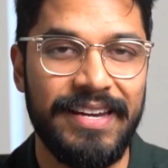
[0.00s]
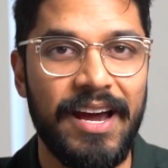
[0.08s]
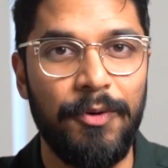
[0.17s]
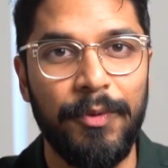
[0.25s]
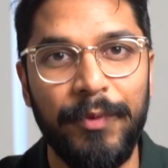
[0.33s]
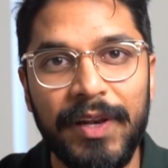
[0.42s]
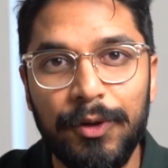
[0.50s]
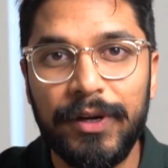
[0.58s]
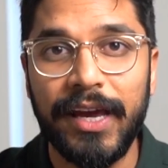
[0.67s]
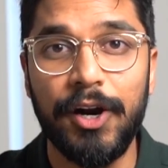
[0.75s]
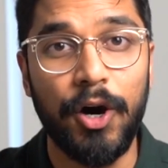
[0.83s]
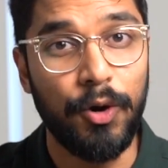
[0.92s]
Now, when we look
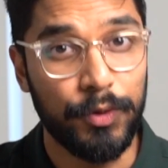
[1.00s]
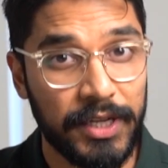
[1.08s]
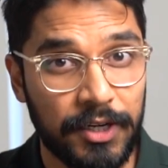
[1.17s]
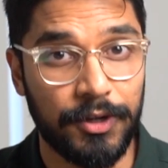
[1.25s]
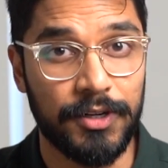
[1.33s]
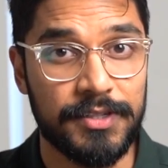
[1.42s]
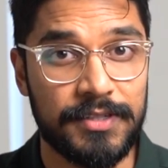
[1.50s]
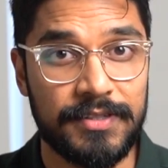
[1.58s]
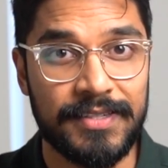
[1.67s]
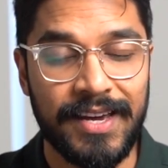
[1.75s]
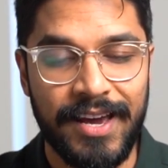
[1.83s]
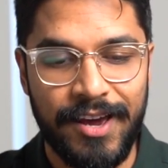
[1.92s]
at holding costs,